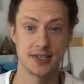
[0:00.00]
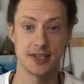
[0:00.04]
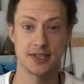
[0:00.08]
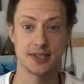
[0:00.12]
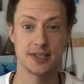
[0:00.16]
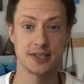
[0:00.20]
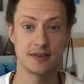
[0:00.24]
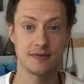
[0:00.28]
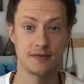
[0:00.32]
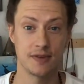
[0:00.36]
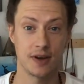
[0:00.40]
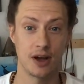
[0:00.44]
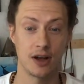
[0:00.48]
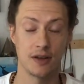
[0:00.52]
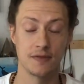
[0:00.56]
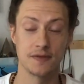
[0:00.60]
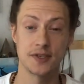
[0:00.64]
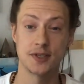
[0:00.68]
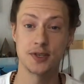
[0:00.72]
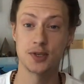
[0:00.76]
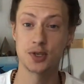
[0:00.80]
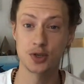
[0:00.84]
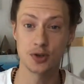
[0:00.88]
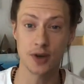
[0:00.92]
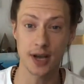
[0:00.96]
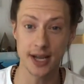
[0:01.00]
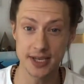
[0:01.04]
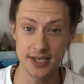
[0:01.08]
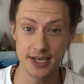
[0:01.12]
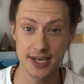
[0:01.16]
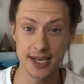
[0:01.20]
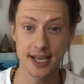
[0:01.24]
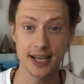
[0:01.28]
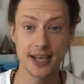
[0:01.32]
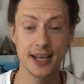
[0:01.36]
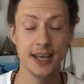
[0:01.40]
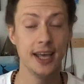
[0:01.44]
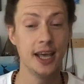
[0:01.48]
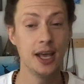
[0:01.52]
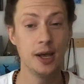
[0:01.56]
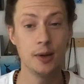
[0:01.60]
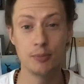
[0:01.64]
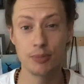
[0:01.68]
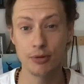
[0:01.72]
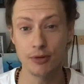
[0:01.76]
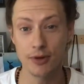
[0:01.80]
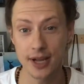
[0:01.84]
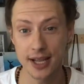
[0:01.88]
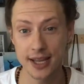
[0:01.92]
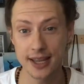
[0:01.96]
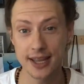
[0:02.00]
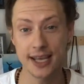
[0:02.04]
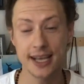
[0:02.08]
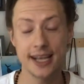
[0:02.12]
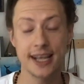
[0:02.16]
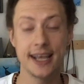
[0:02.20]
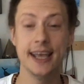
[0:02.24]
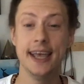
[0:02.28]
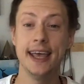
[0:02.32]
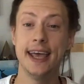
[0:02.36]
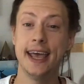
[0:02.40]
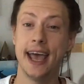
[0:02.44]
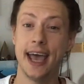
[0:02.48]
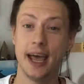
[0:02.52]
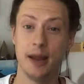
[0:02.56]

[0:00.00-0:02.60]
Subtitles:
This involves stretching, breathing,